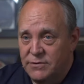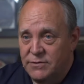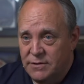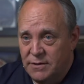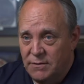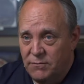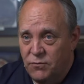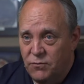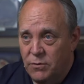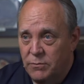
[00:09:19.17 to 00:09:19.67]

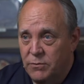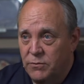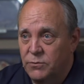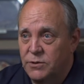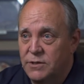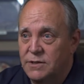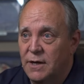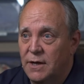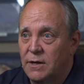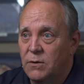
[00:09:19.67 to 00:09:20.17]
some form of
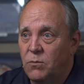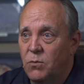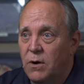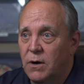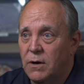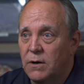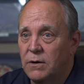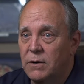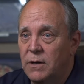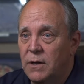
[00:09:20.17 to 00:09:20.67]
recycled
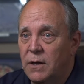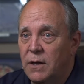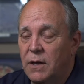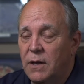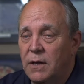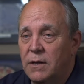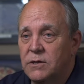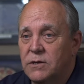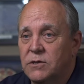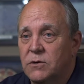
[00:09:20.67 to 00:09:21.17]
water.
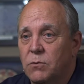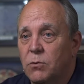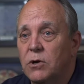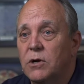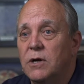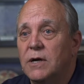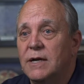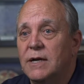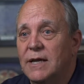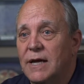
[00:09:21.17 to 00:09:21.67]
So we're
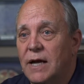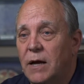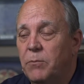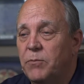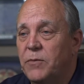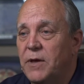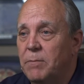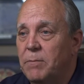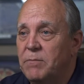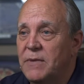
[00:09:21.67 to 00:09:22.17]
looking to help
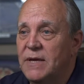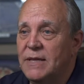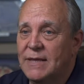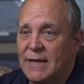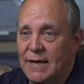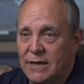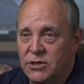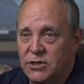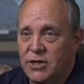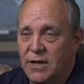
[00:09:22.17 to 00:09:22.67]
them meet
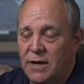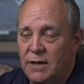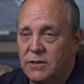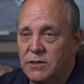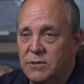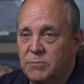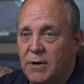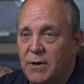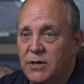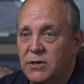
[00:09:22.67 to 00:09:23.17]
that
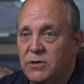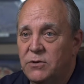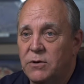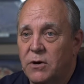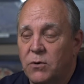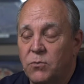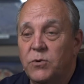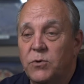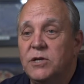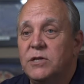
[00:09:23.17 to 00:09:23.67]
challenge by doing
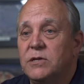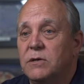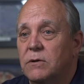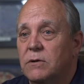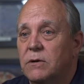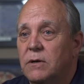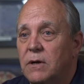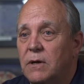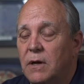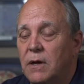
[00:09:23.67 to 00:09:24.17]
a
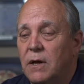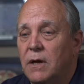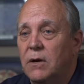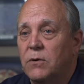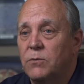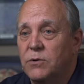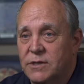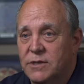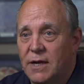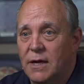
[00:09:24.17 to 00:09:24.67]
regional
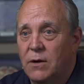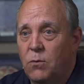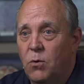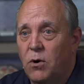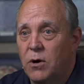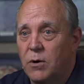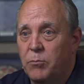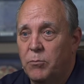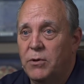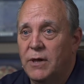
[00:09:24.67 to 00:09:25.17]
recycled
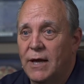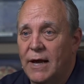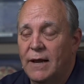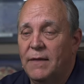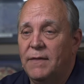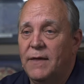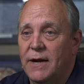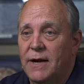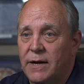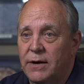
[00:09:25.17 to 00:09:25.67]
water plant
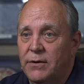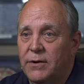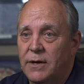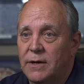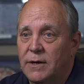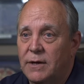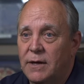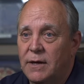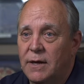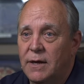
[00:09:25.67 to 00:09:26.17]
in that
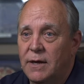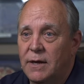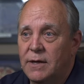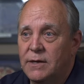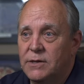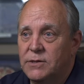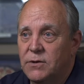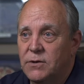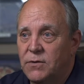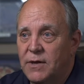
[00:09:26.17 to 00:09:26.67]
area.
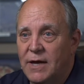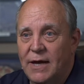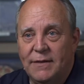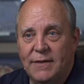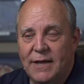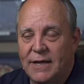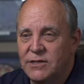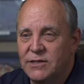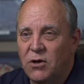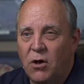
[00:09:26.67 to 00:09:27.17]
So then
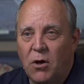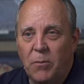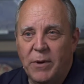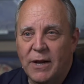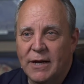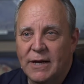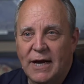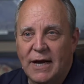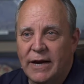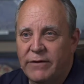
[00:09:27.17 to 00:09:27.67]
that's all
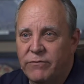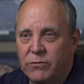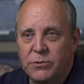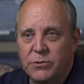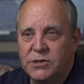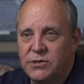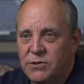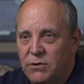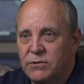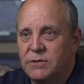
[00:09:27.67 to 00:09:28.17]
been kind of a
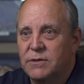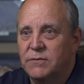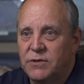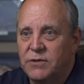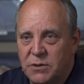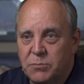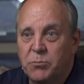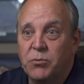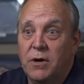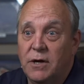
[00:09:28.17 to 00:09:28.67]
result of
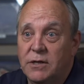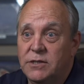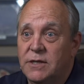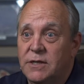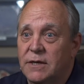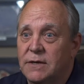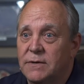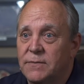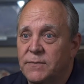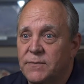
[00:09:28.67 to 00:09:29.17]
this
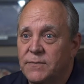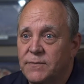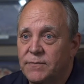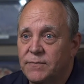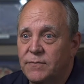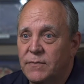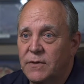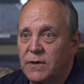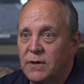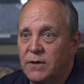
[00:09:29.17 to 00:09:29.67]
project.
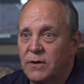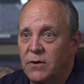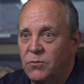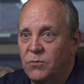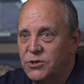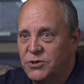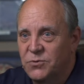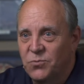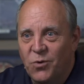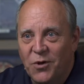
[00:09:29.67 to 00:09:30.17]
You know,
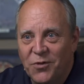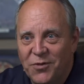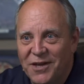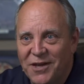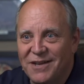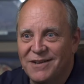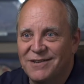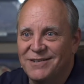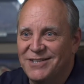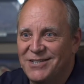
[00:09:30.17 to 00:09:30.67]
just one
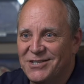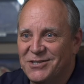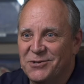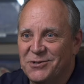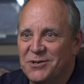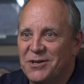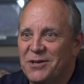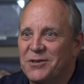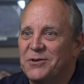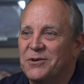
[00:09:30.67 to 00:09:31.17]
thing leads to
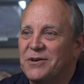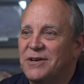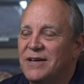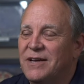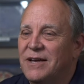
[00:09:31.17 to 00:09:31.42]
another.